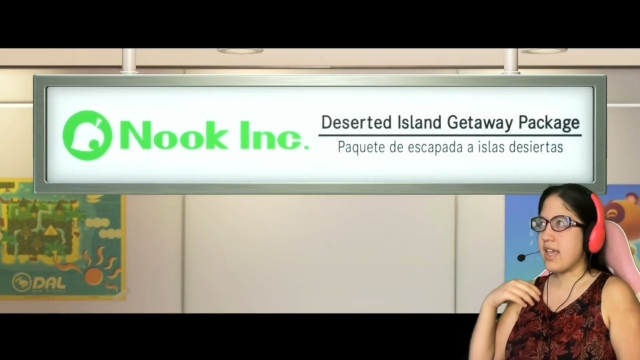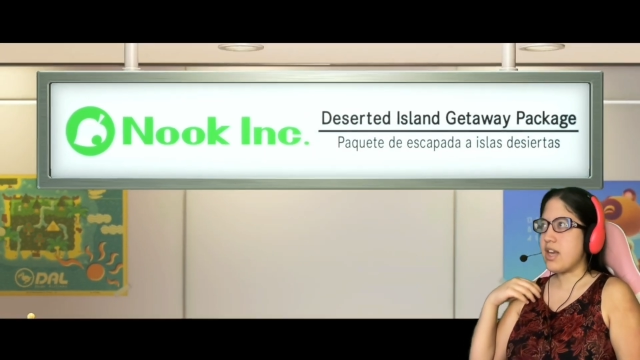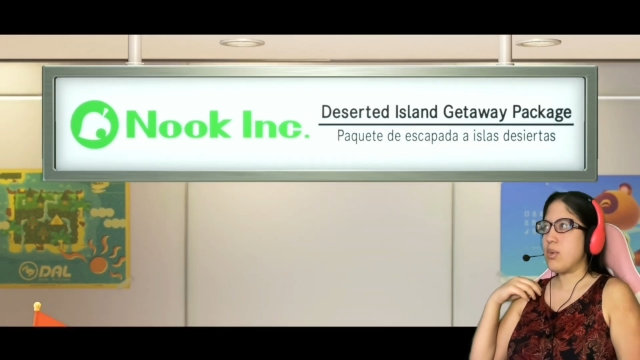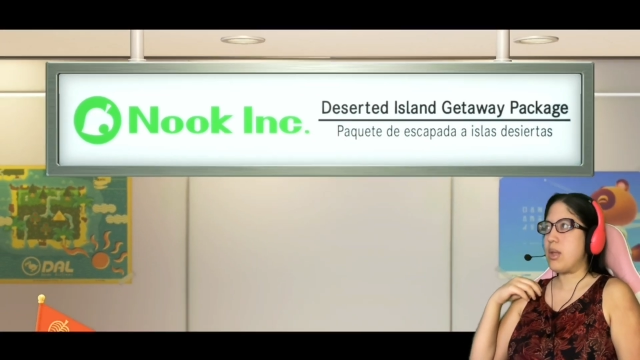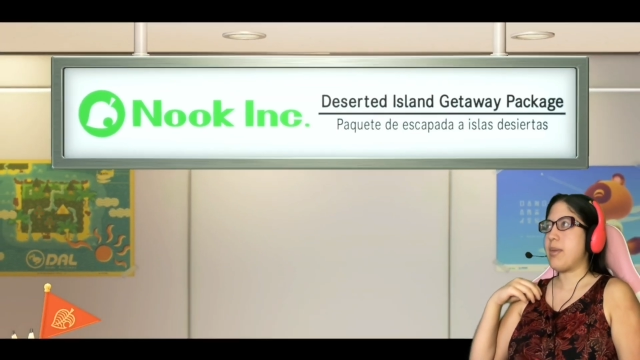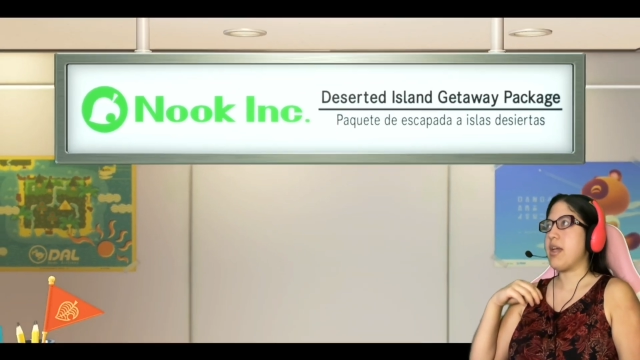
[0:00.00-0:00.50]

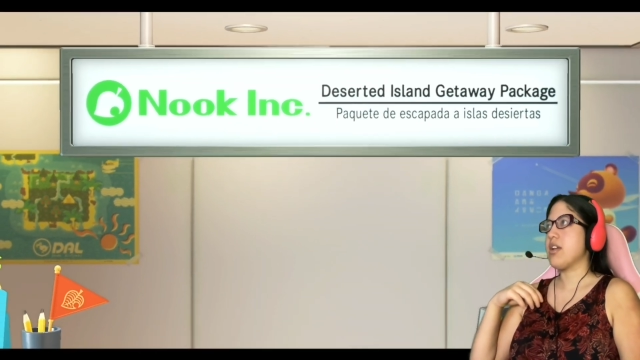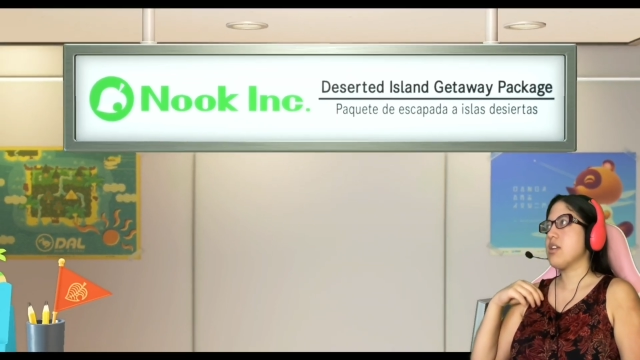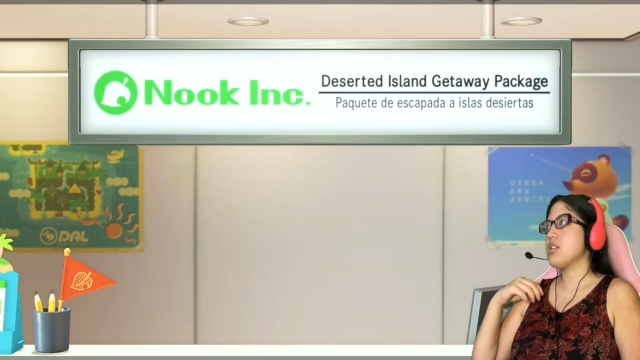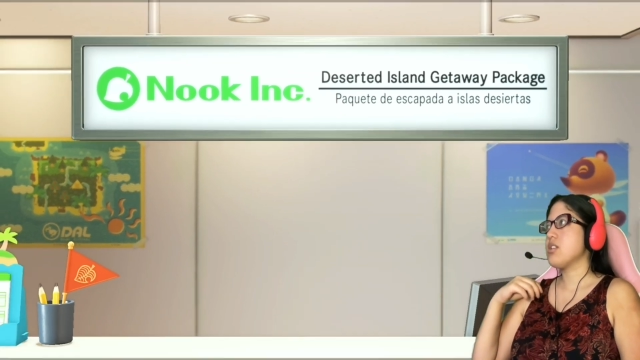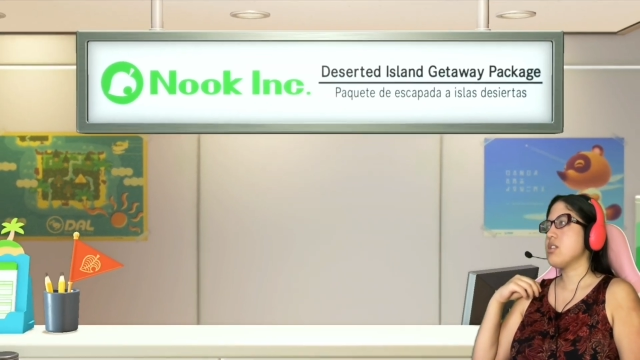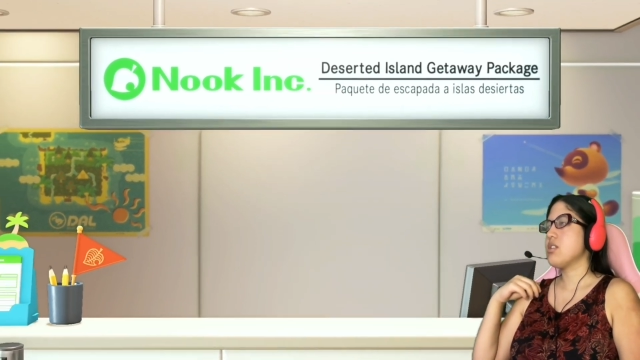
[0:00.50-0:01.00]
getaway
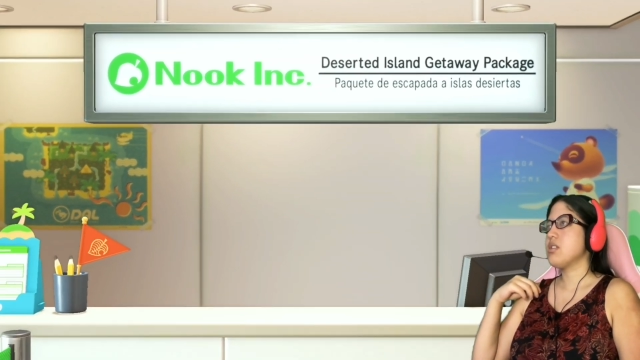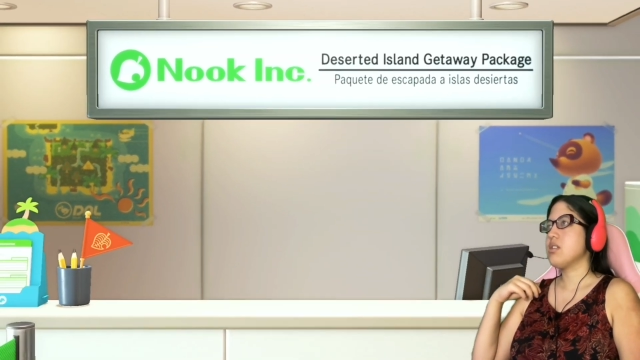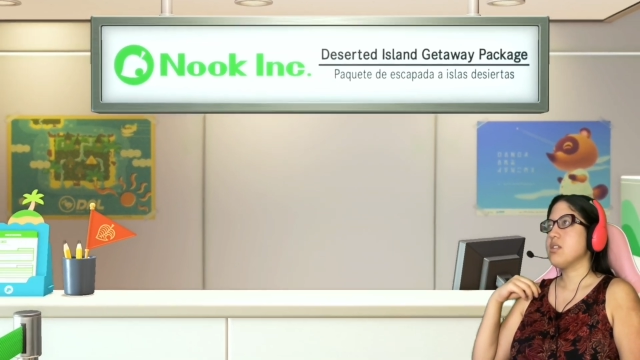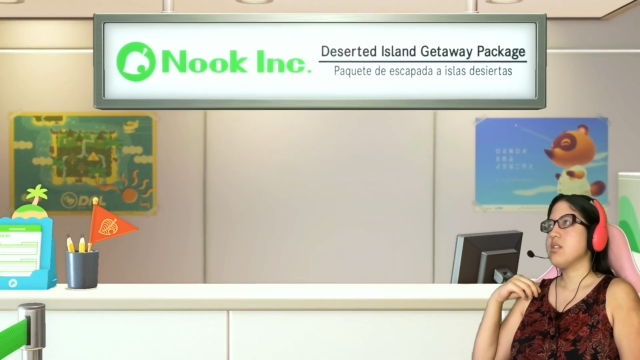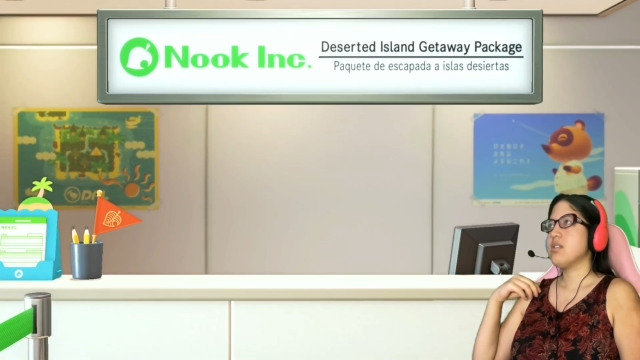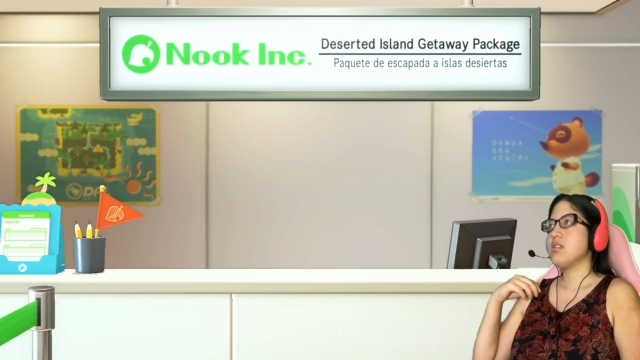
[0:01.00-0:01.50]
package.
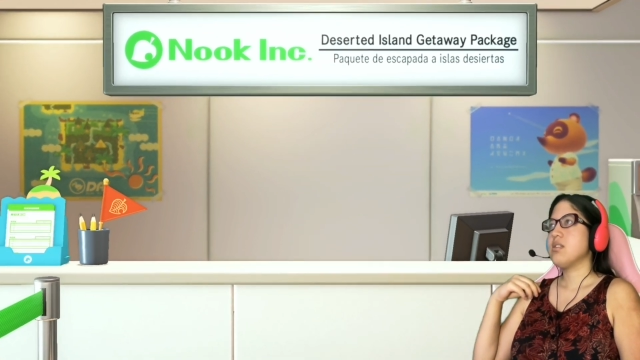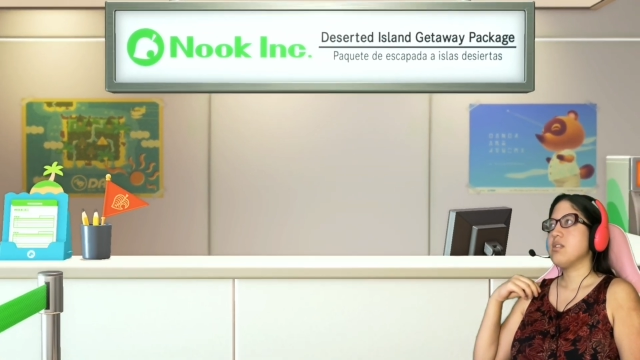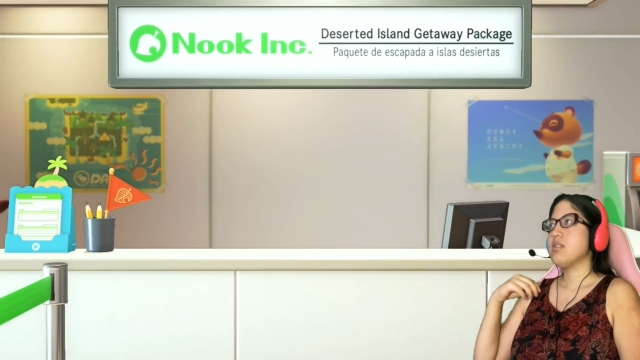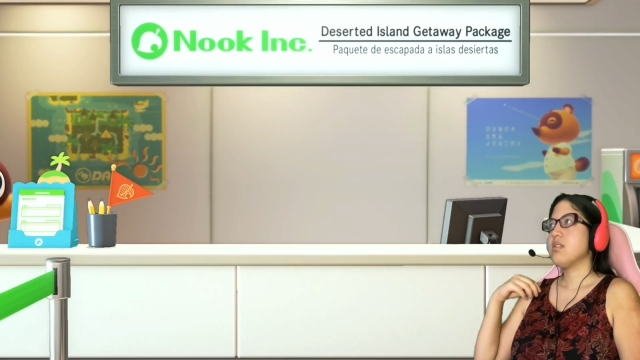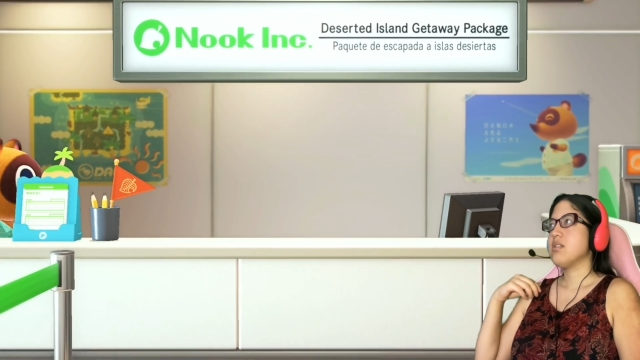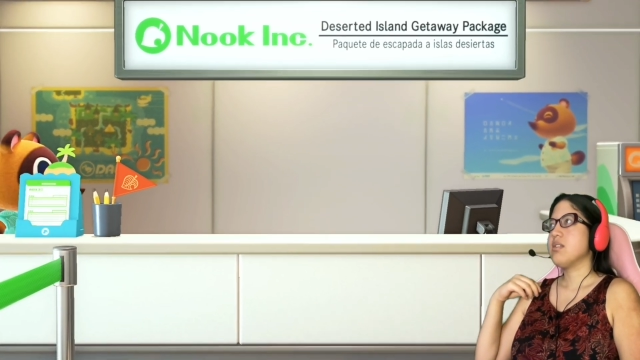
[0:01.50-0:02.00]

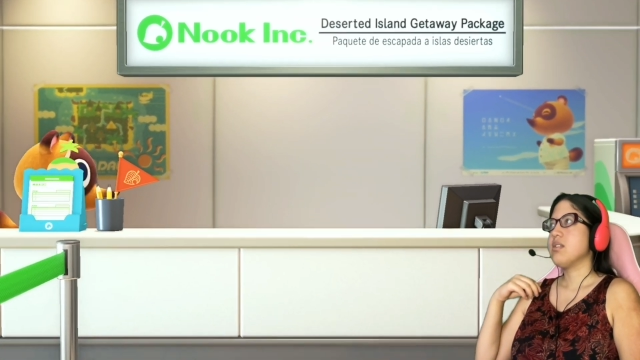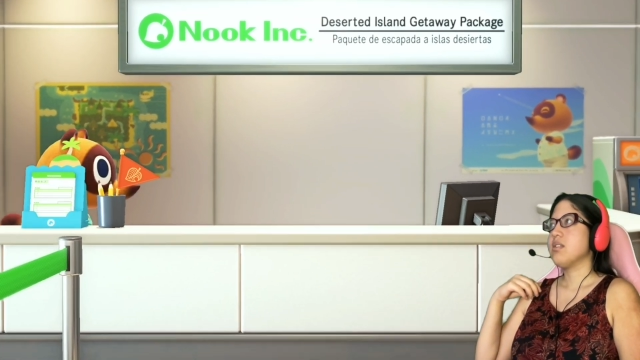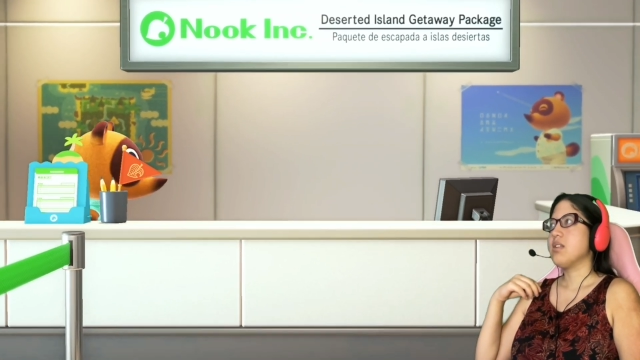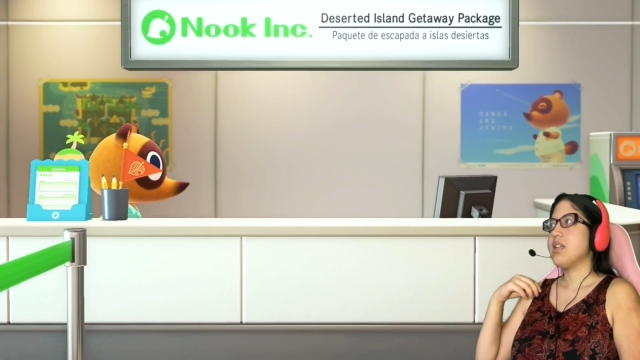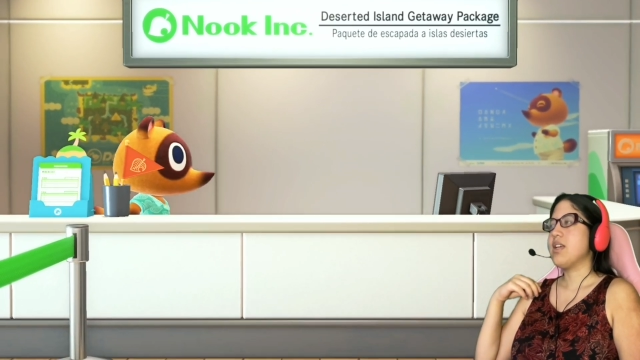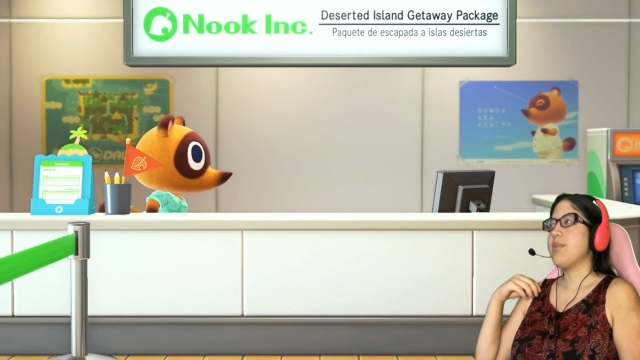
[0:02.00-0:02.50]

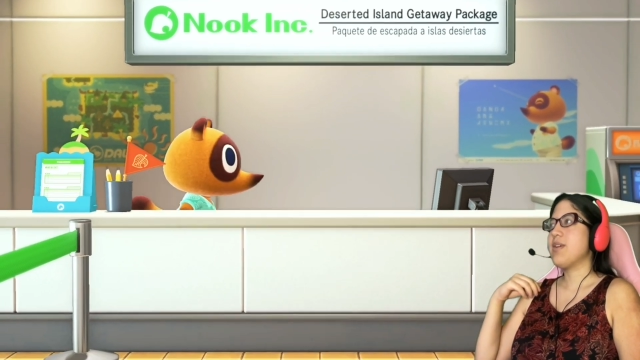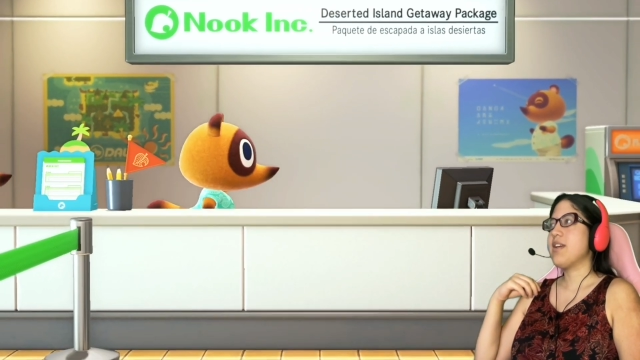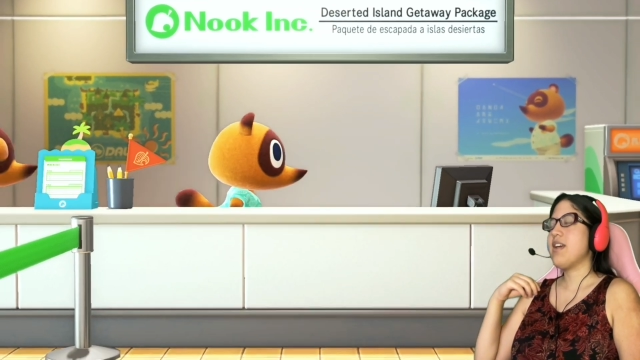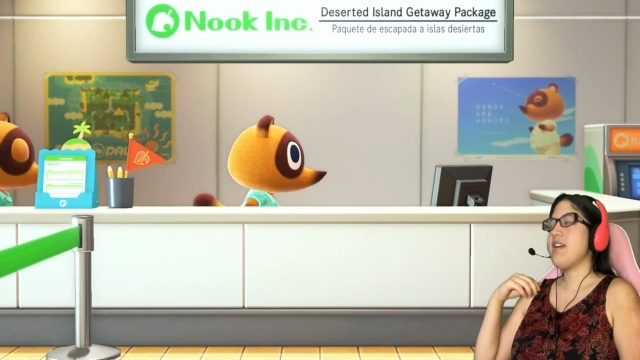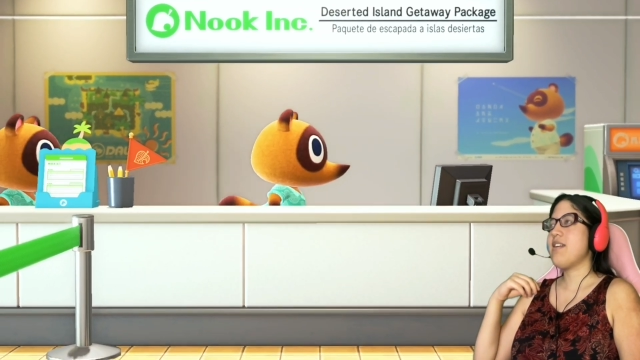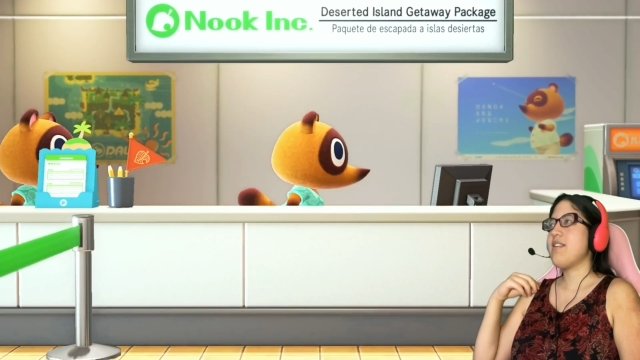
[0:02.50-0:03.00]
Here we
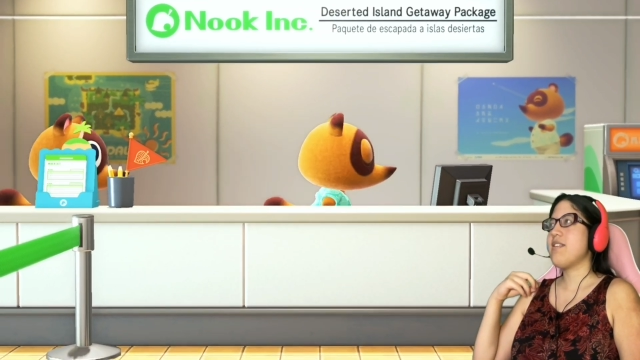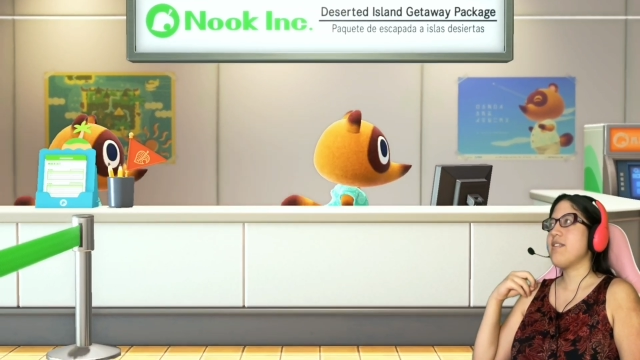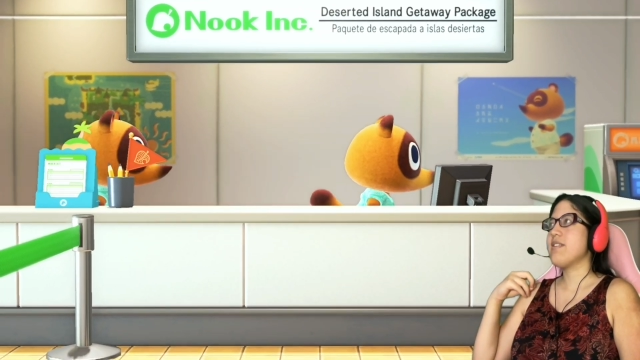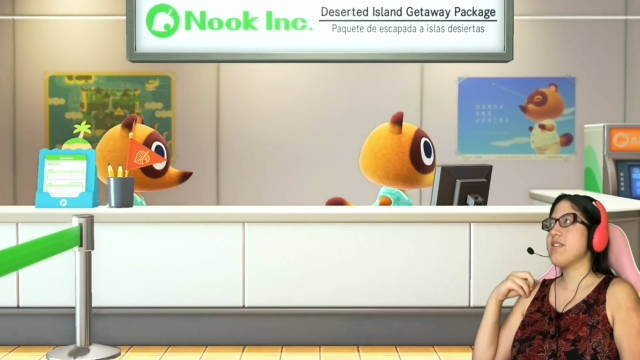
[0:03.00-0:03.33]
go.